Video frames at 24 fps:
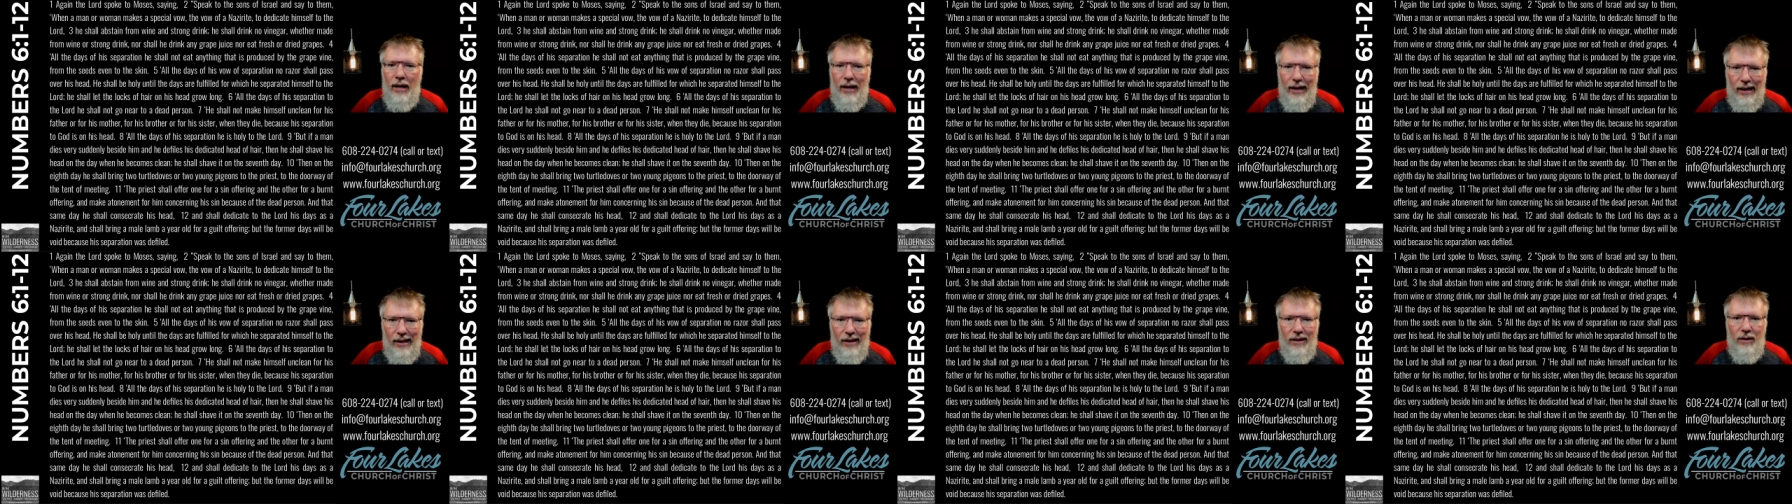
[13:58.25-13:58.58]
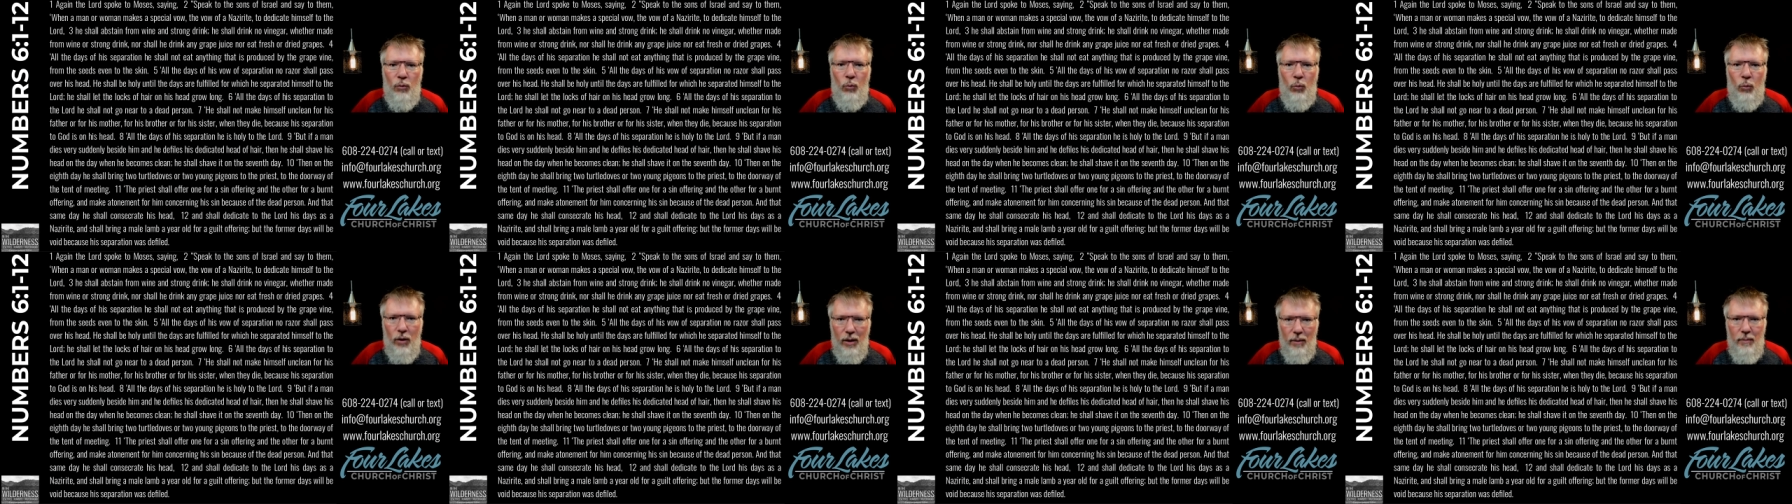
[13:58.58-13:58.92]

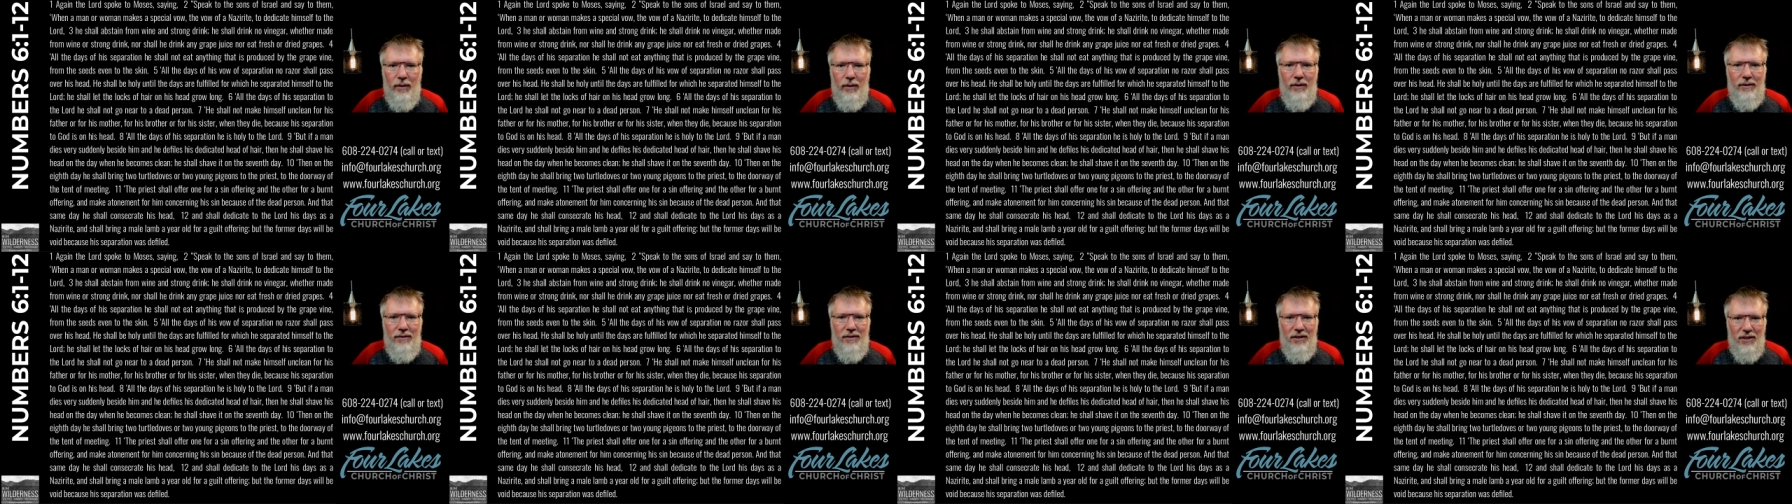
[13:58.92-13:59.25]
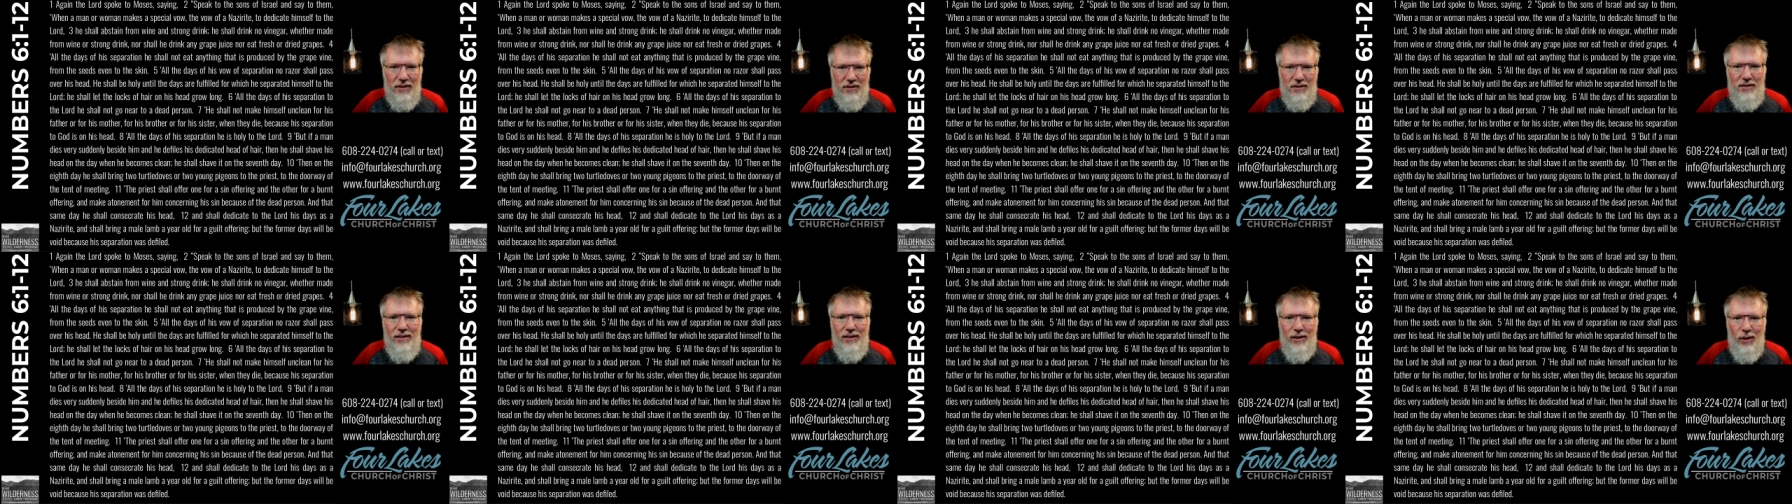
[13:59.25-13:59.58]
and women,
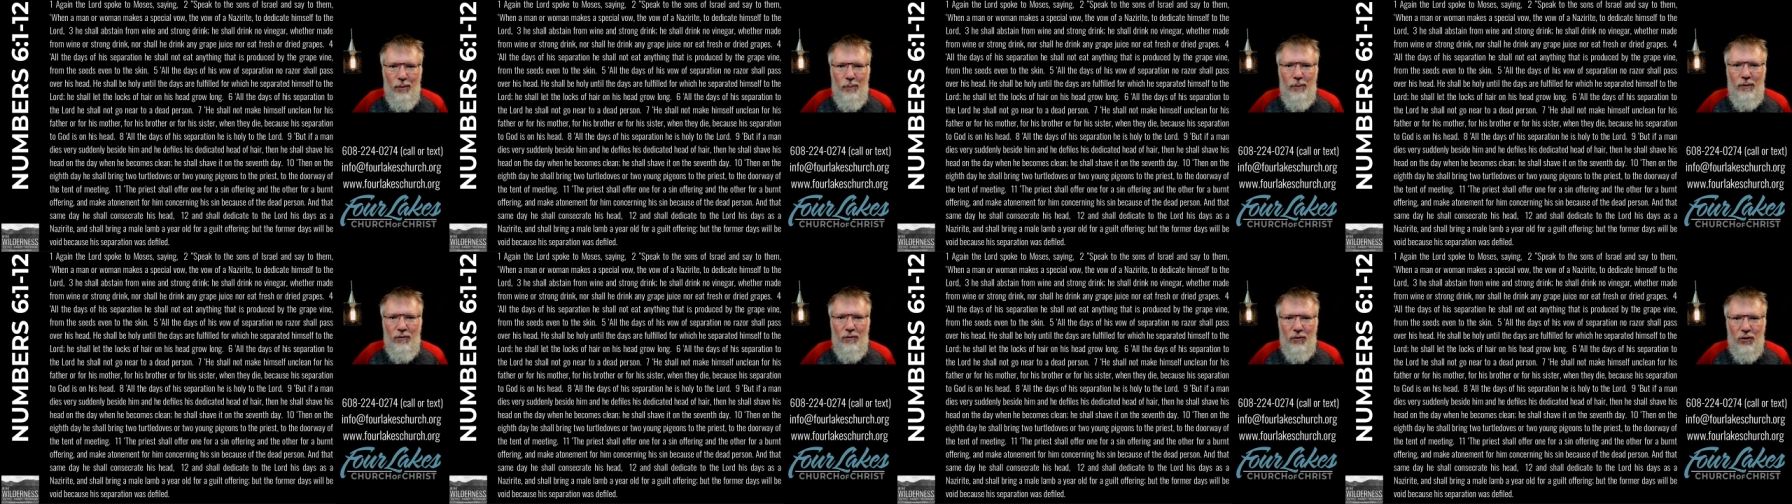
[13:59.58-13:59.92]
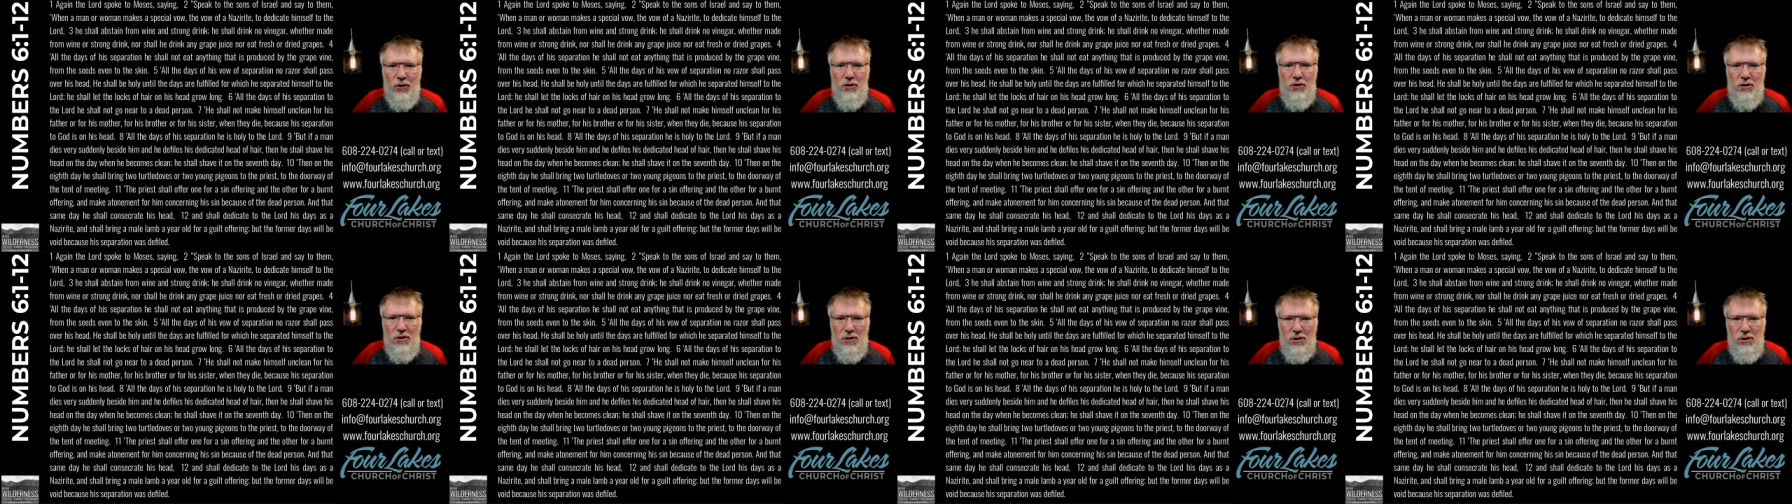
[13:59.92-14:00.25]
doesn't he? Up in
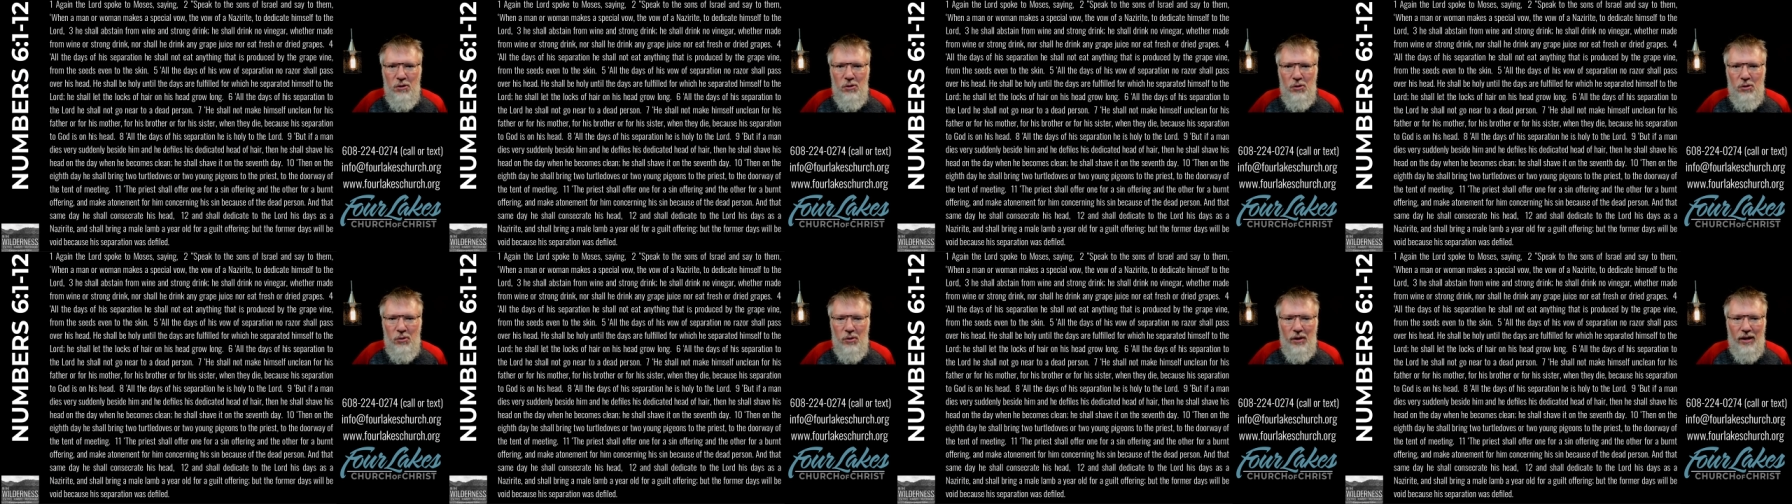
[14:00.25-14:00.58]
verse 2.